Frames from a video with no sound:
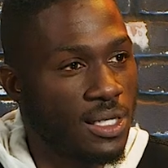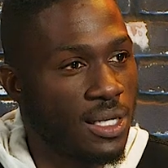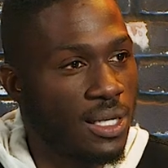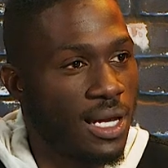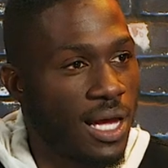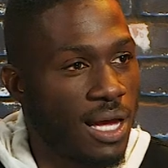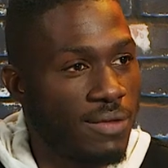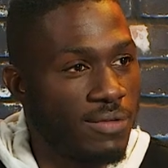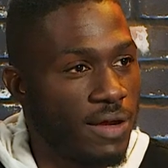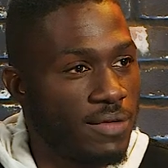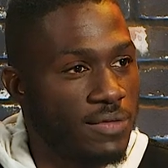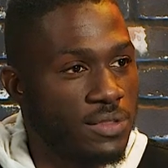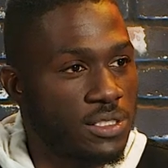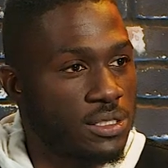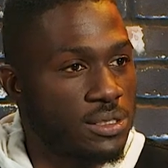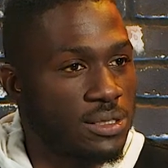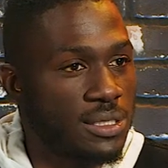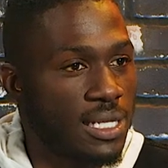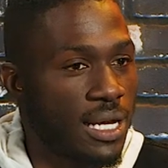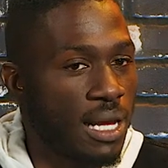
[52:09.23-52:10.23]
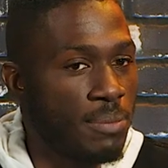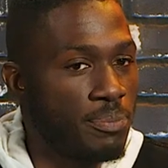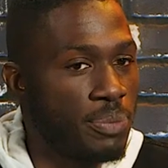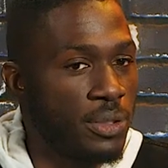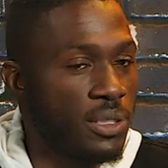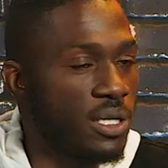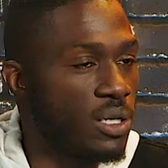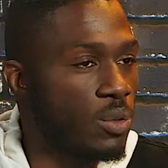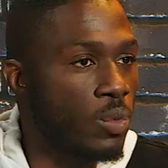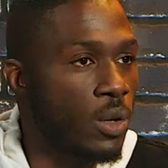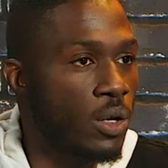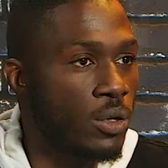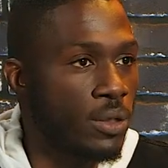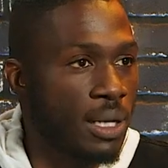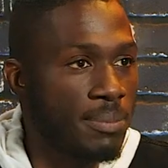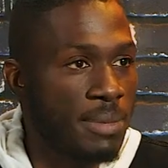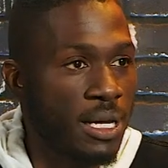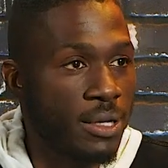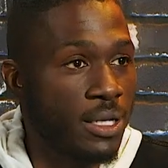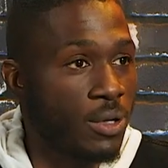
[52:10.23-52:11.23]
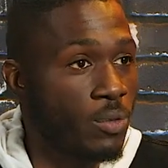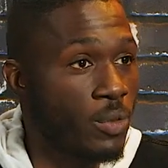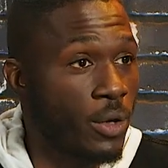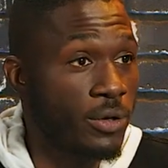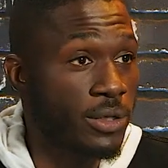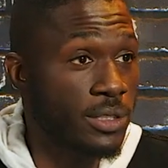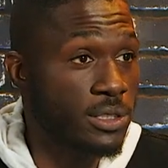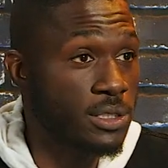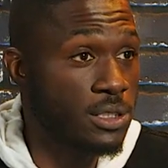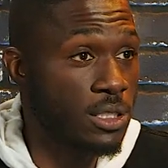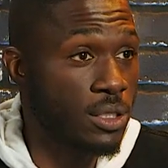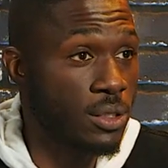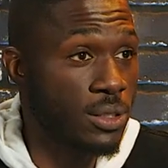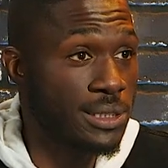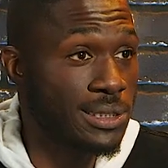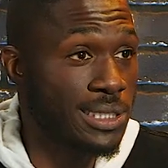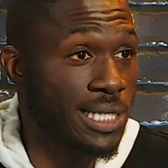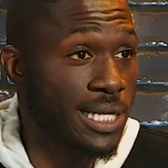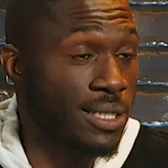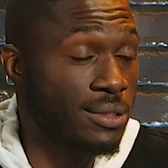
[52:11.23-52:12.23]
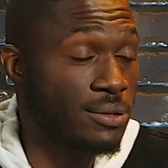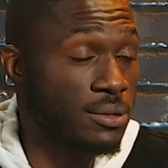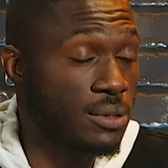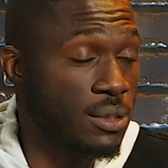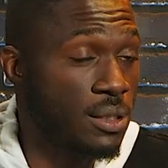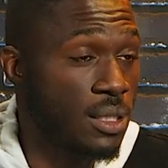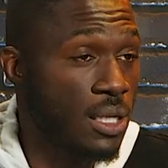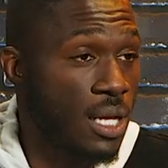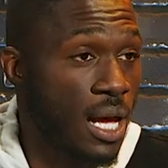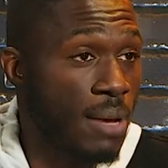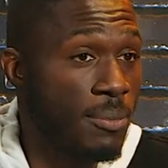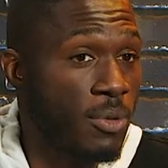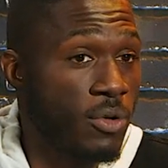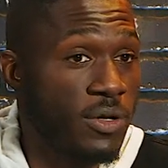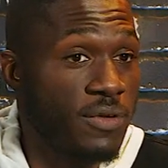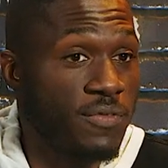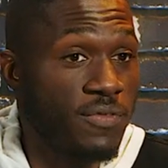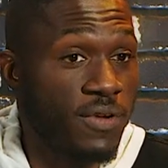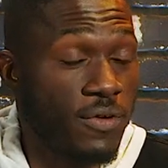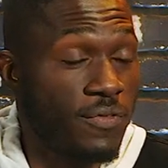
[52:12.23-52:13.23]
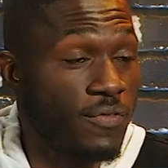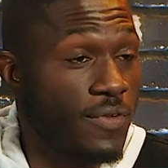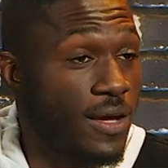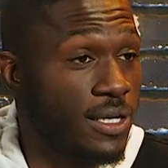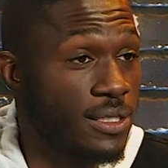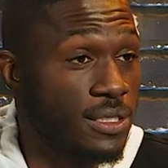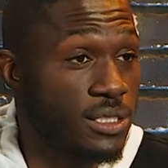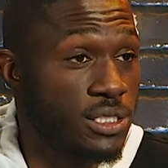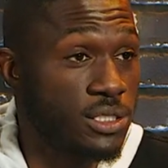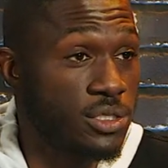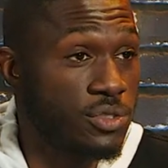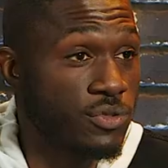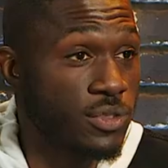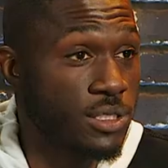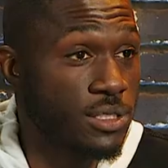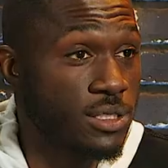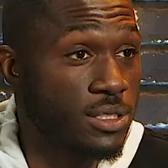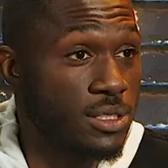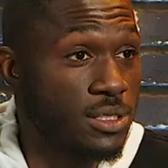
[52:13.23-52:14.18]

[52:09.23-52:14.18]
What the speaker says: Yeah, I'd rather just like I'm putting in work. I'm out here working, so it's like I'm already verified in these streets.